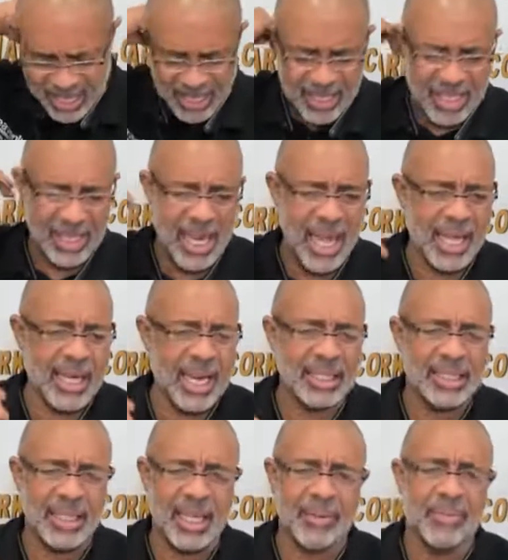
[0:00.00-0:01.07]
today and I
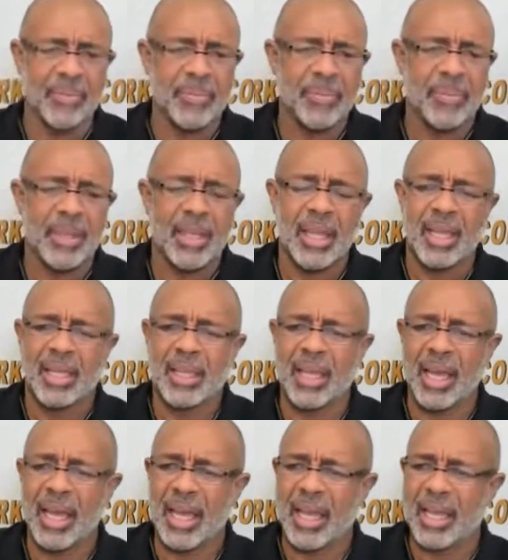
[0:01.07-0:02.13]
said,
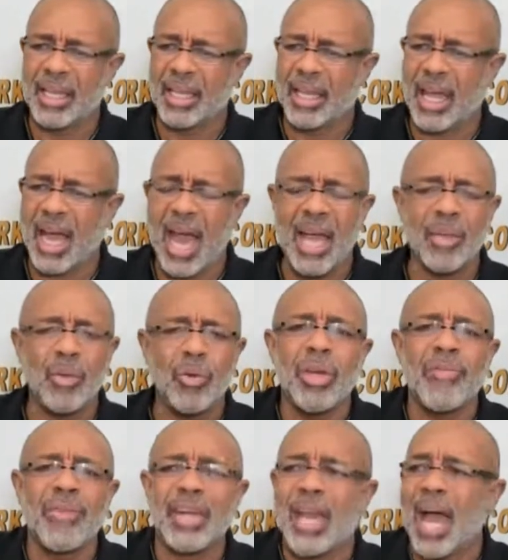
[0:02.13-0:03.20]
I don't
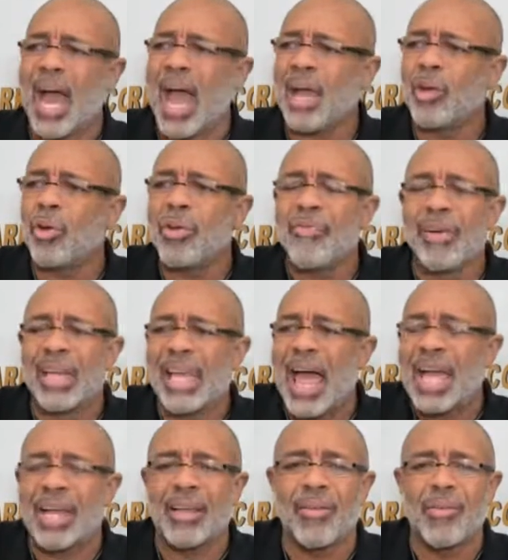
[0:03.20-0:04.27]
even
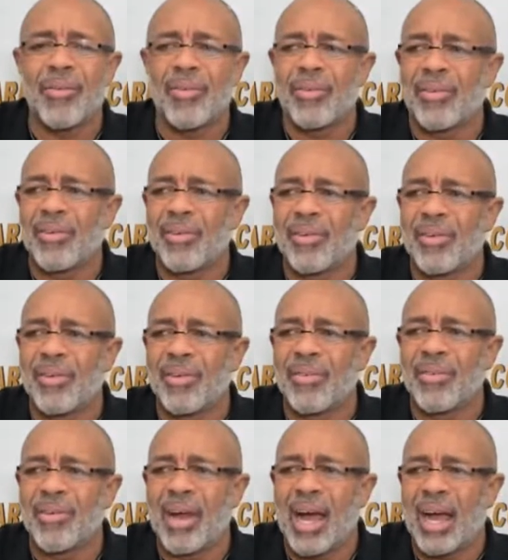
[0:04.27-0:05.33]
like
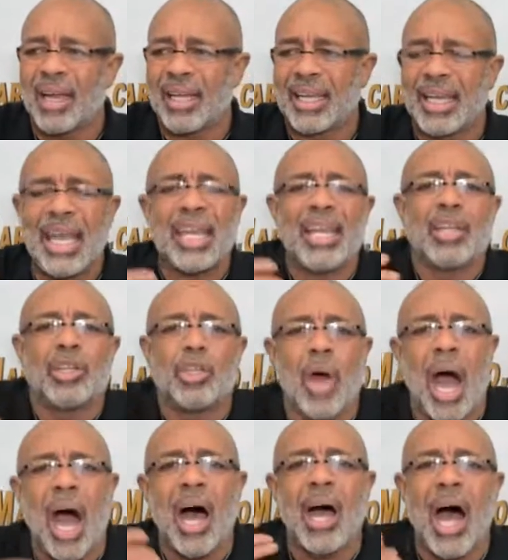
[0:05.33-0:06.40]
getting into
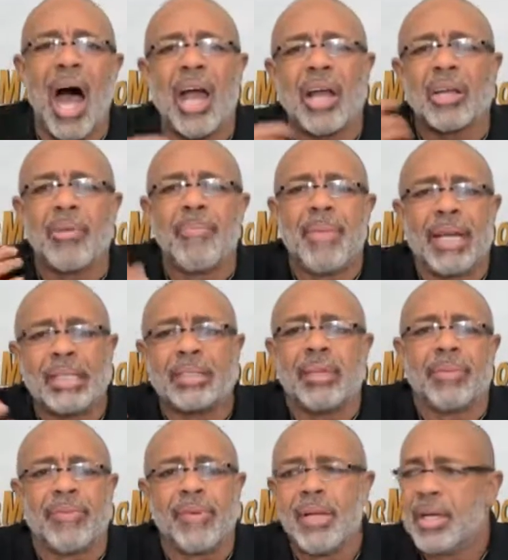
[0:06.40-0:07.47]

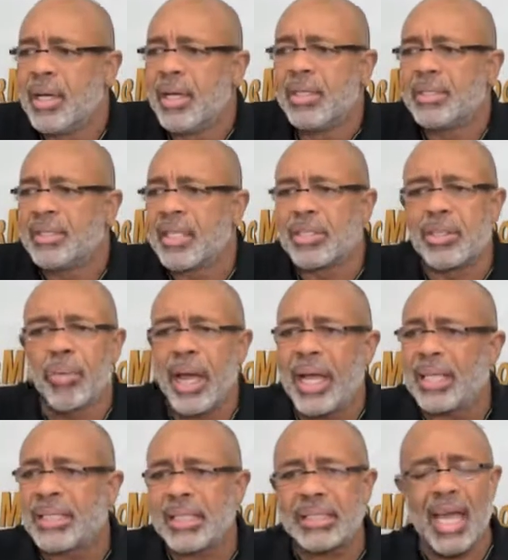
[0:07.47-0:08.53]
argumentative
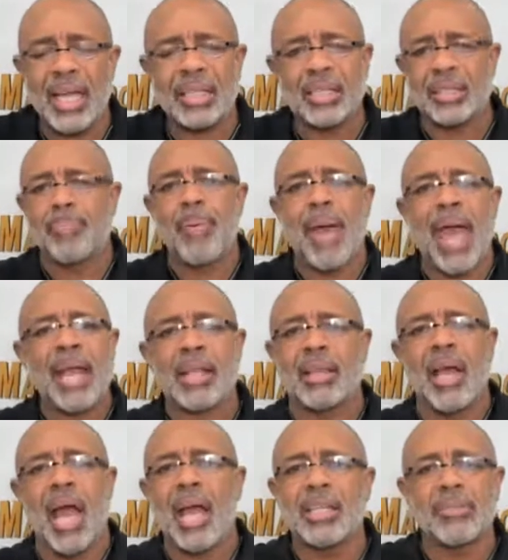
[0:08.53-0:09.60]
situations. I just back
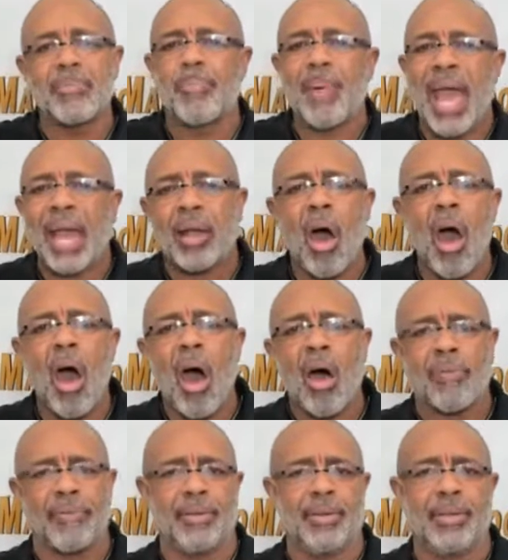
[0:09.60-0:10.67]

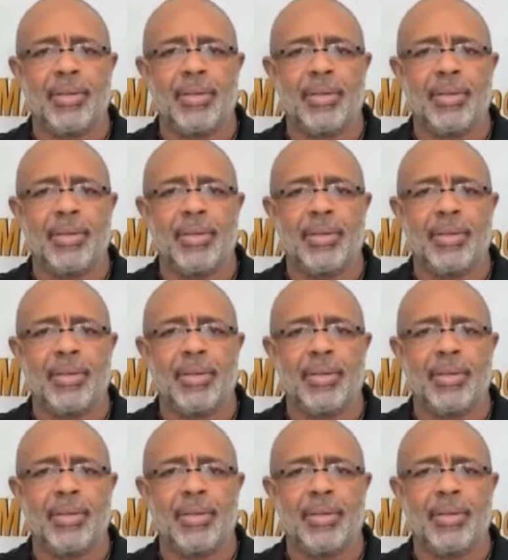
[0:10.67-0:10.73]
off.